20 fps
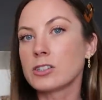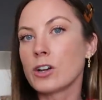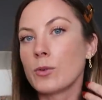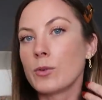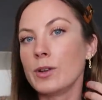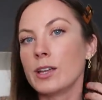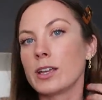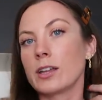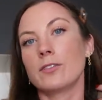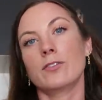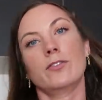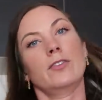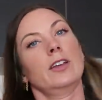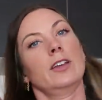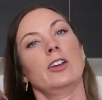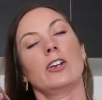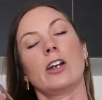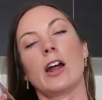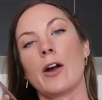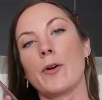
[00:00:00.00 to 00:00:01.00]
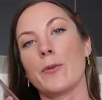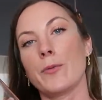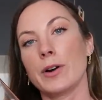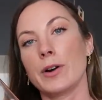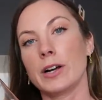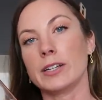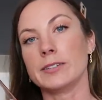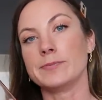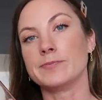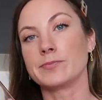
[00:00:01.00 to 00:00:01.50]
so we can figure out
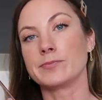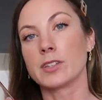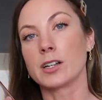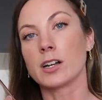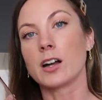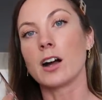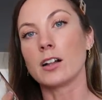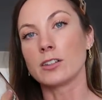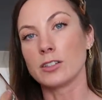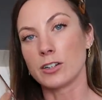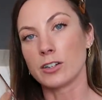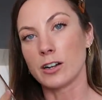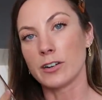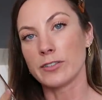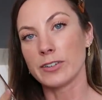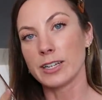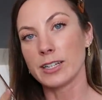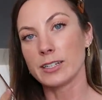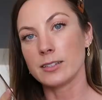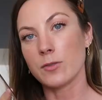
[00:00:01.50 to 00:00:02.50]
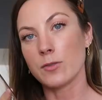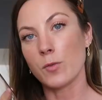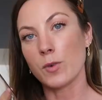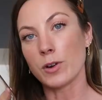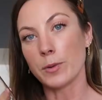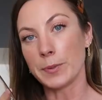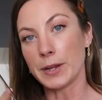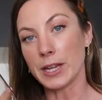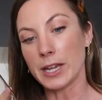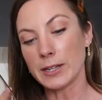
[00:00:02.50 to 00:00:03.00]
what the color of it
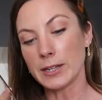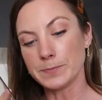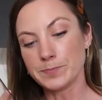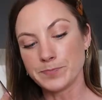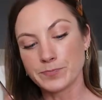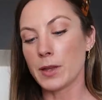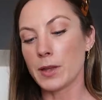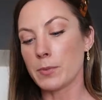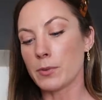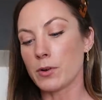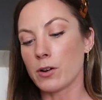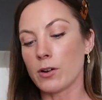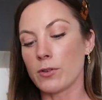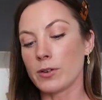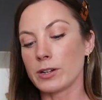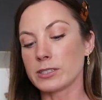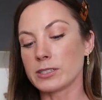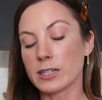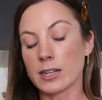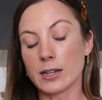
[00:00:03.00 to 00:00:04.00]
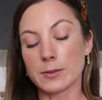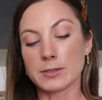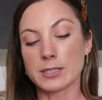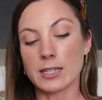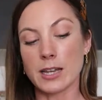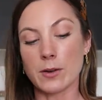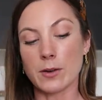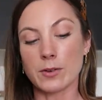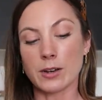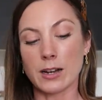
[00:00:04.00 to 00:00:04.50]
will be. People always get
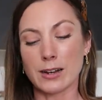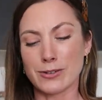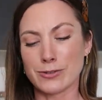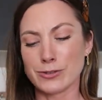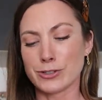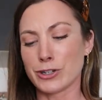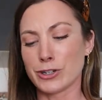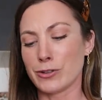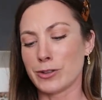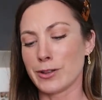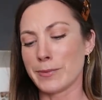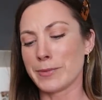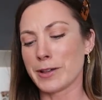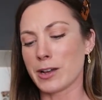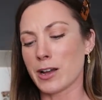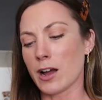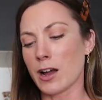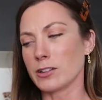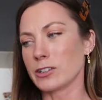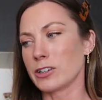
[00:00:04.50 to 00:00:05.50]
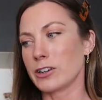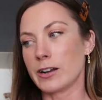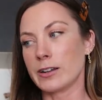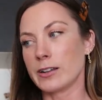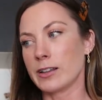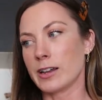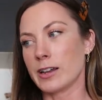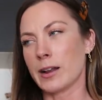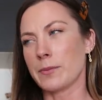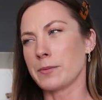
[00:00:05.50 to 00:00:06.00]
upset when I don't show them the color,
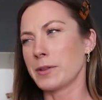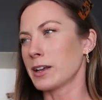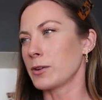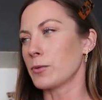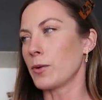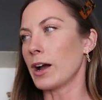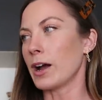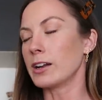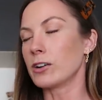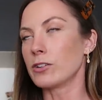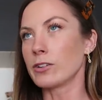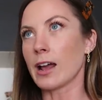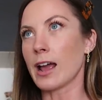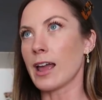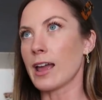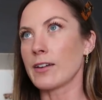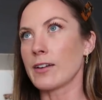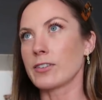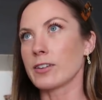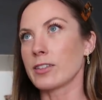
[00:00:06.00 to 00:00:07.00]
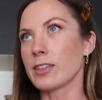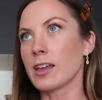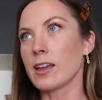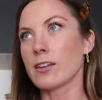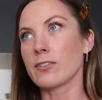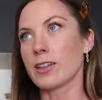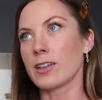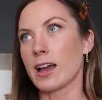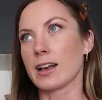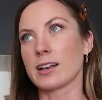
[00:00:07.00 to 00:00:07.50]
and then I'm like, why don't I ever
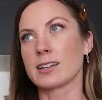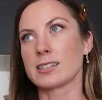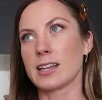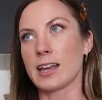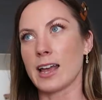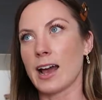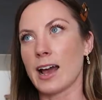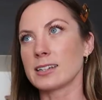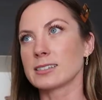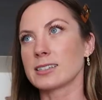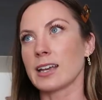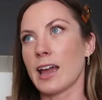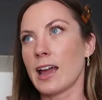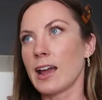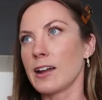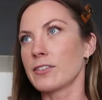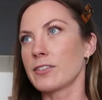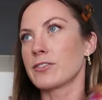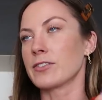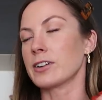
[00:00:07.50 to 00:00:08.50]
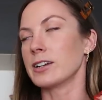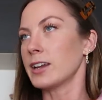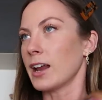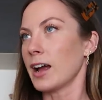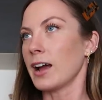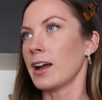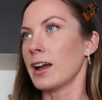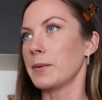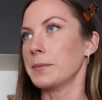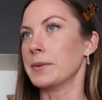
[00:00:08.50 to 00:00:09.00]
think of that? Because they ask every
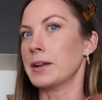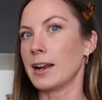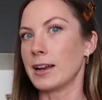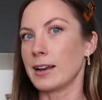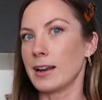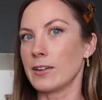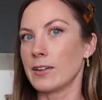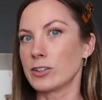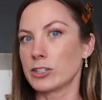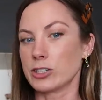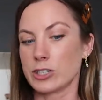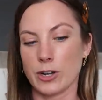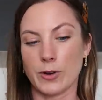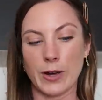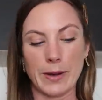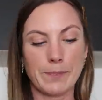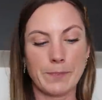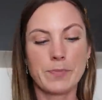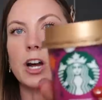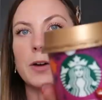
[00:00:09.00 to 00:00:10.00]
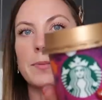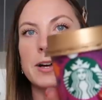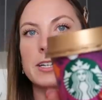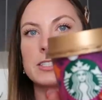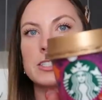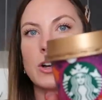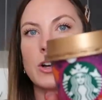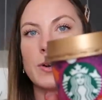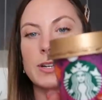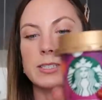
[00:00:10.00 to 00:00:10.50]
time and I never show it.
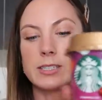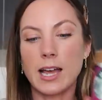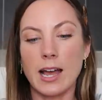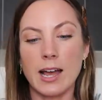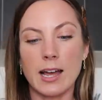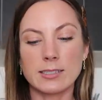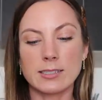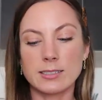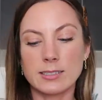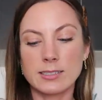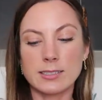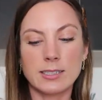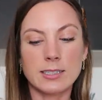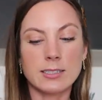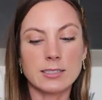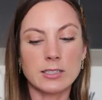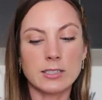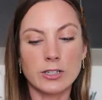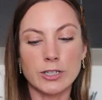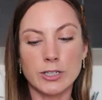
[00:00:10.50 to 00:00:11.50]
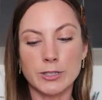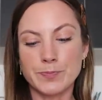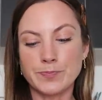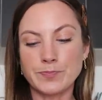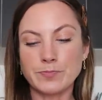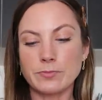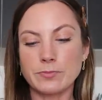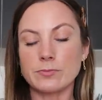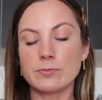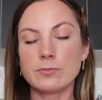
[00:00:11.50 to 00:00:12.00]
Starbucks always has
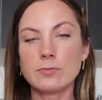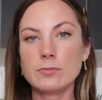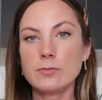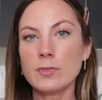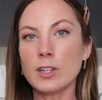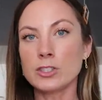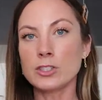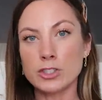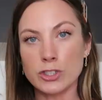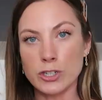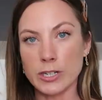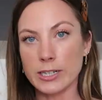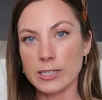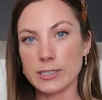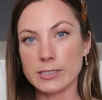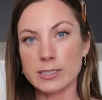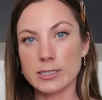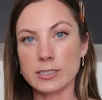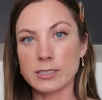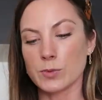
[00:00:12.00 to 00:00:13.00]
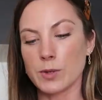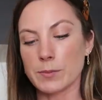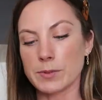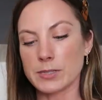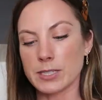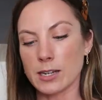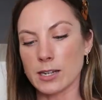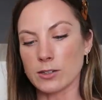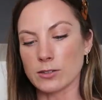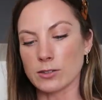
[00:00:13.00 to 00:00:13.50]
seasonal drinks, sweet
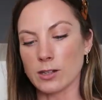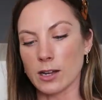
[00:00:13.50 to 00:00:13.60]
potato